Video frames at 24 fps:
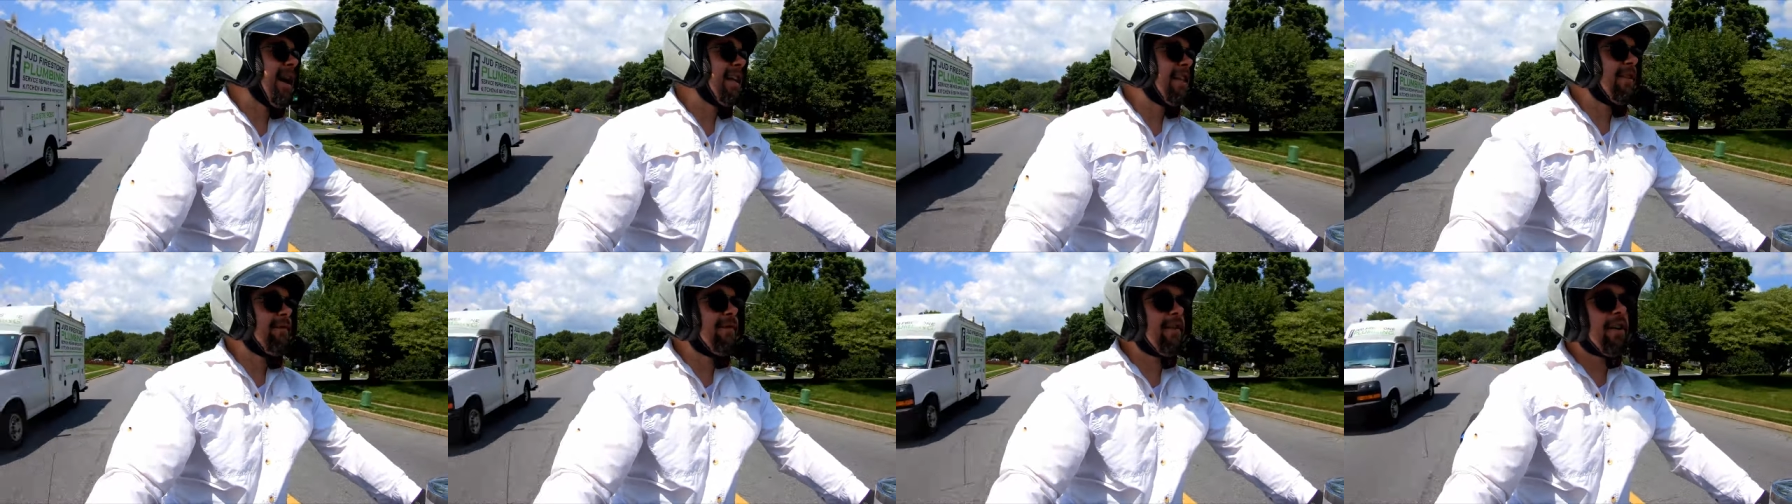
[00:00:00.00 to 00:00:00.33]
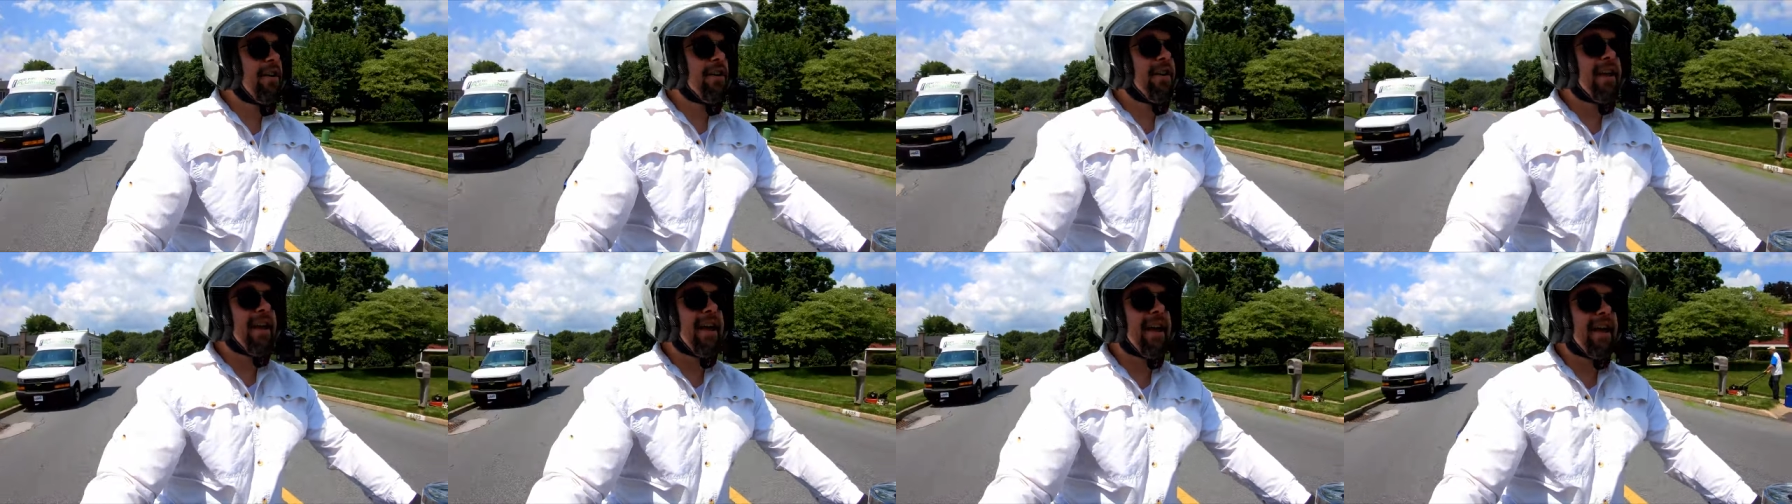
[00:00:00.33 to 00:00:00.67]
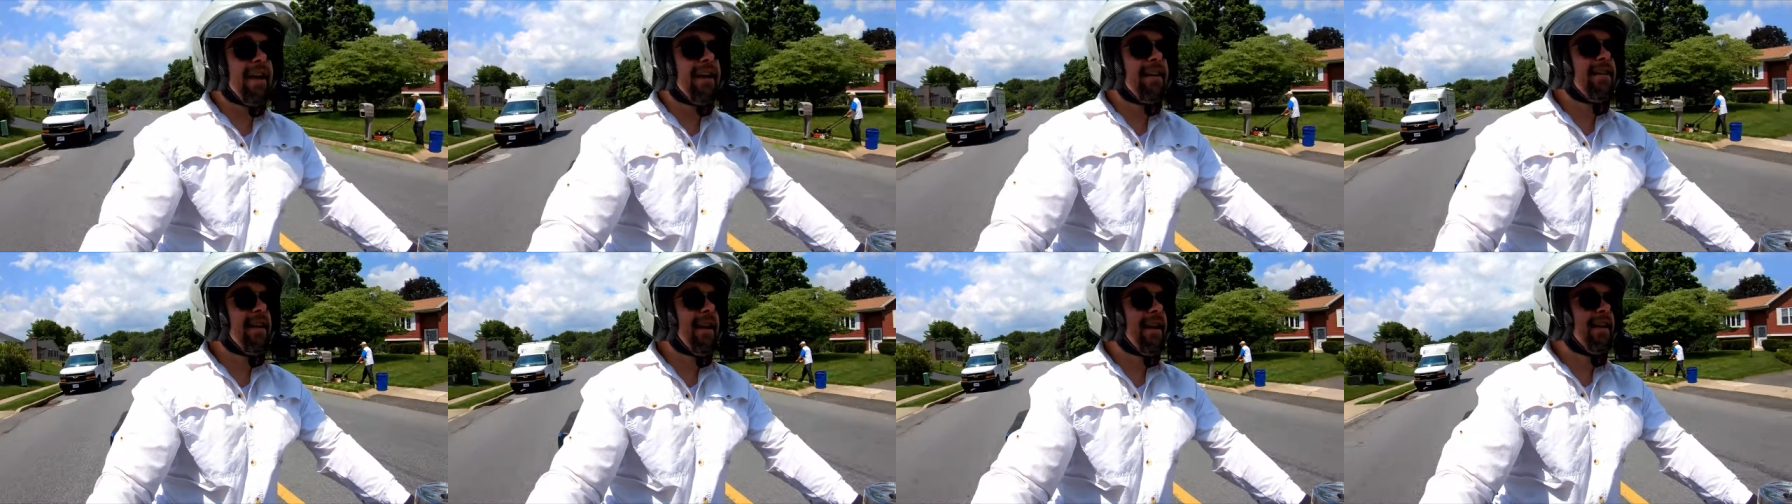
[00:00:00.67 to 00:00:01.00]
at the very
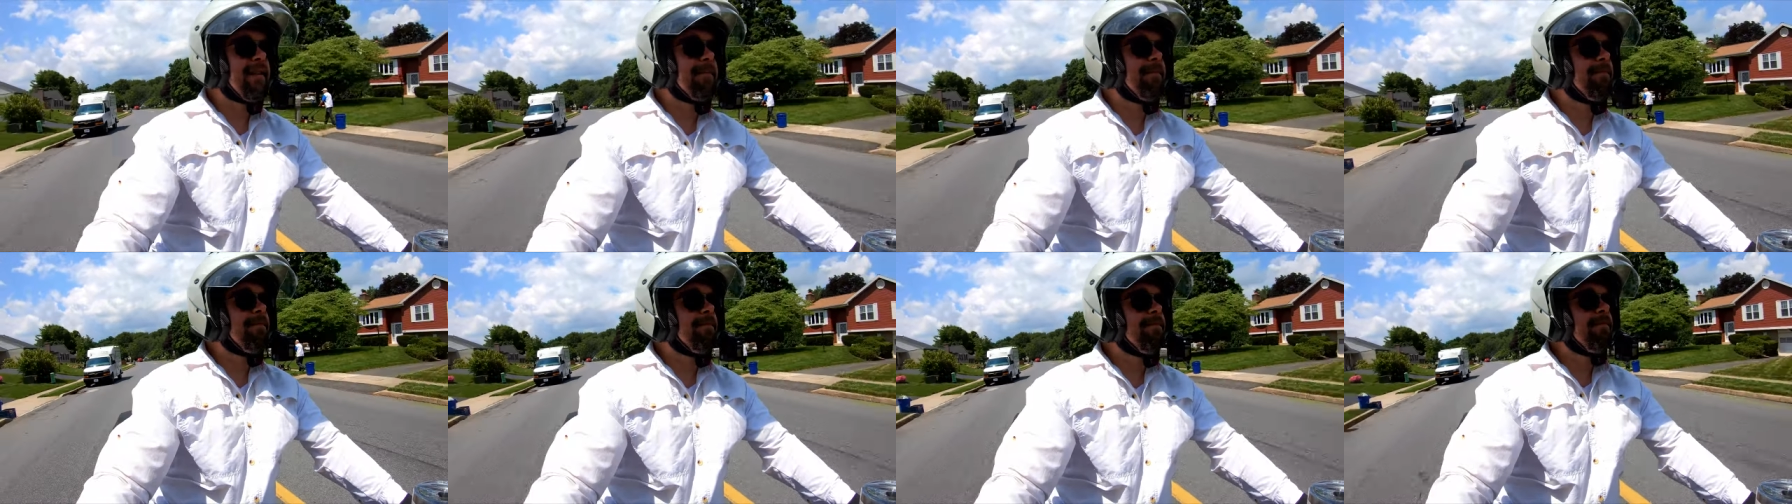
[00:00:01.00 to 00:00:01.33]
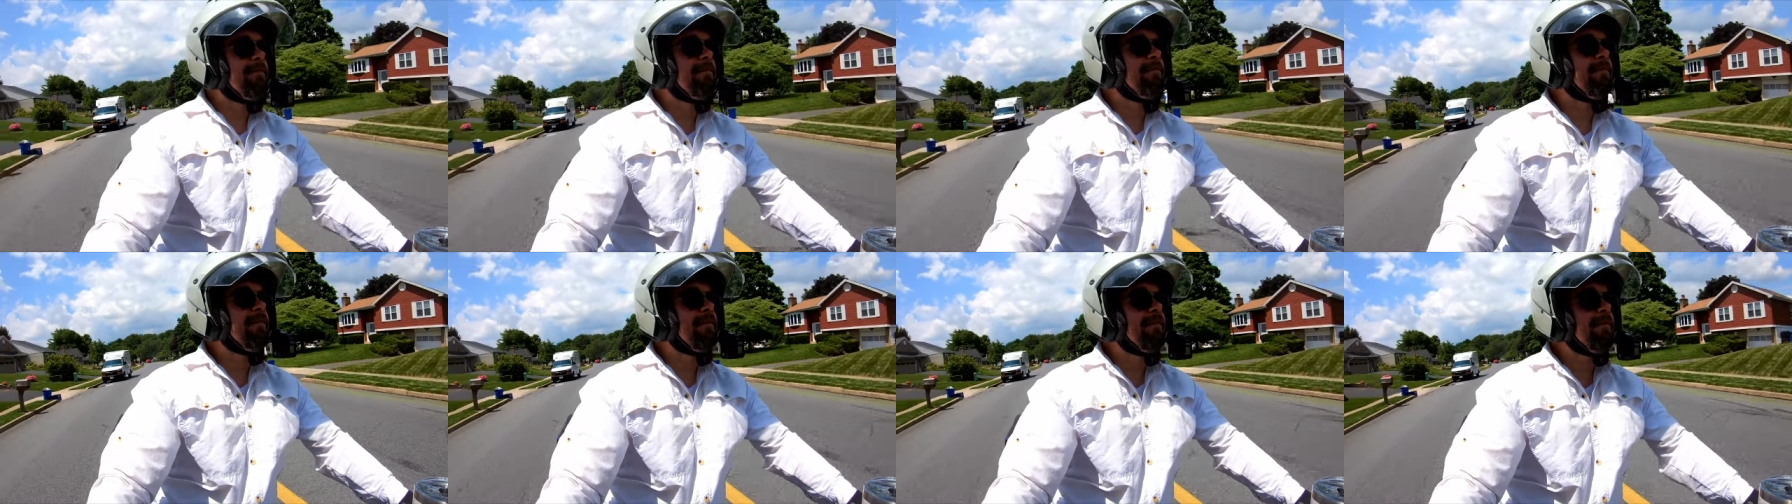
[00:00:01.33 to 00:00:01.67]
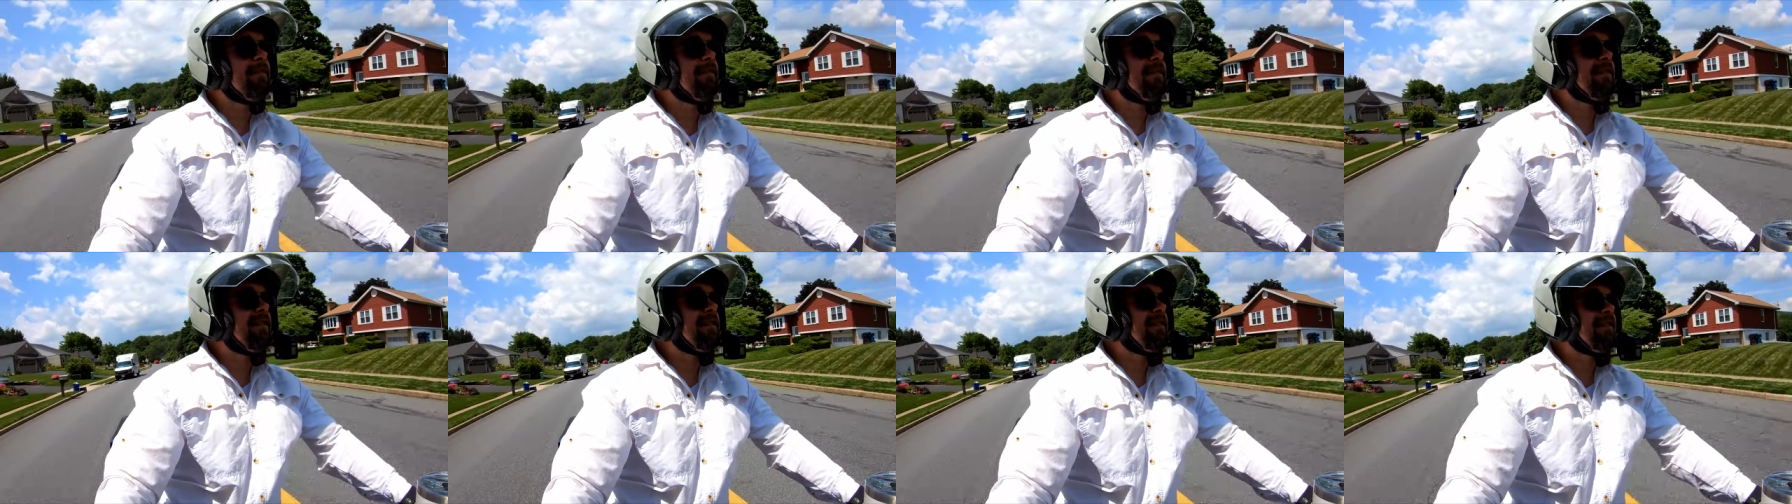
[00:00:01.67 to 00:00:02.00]
end had a
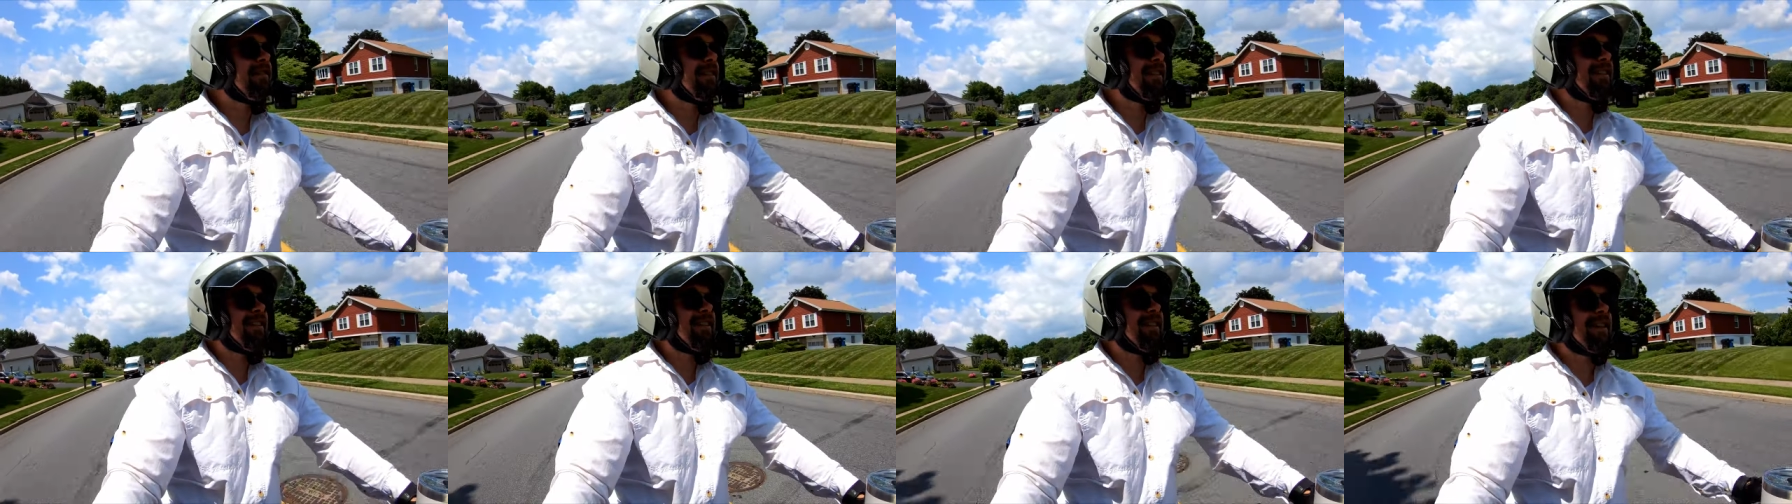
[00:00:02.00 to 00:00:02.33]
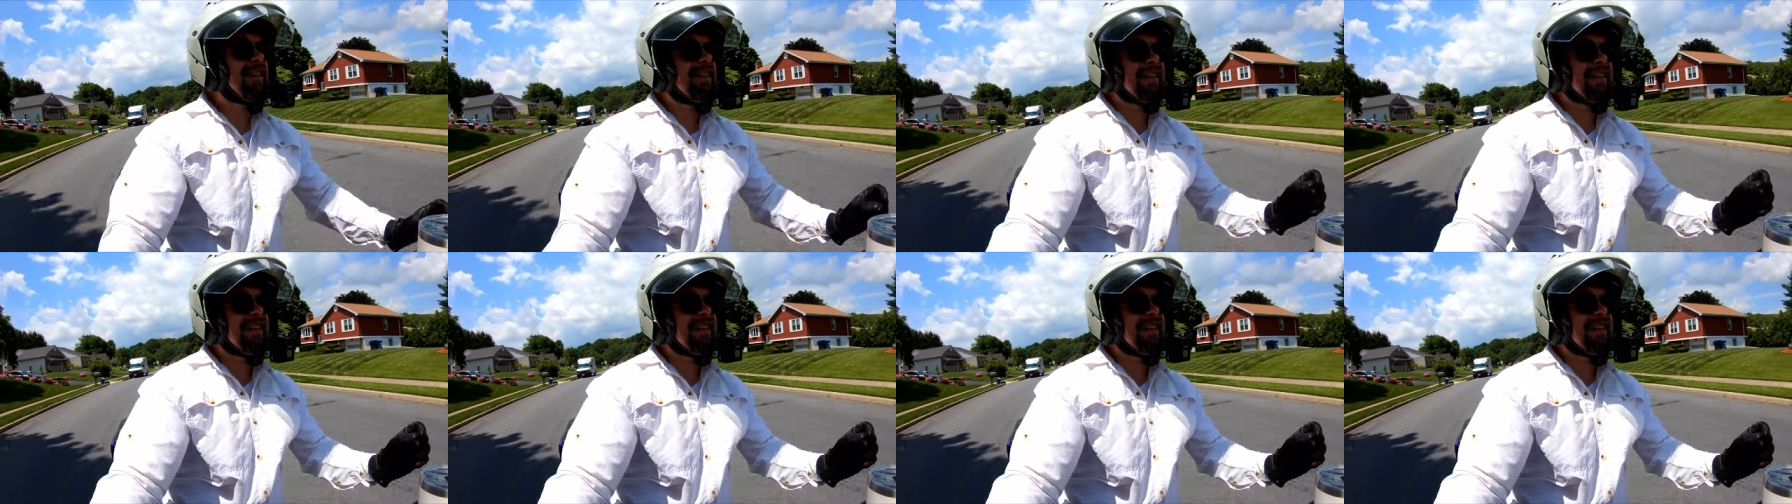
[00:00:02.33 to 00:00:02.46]
just a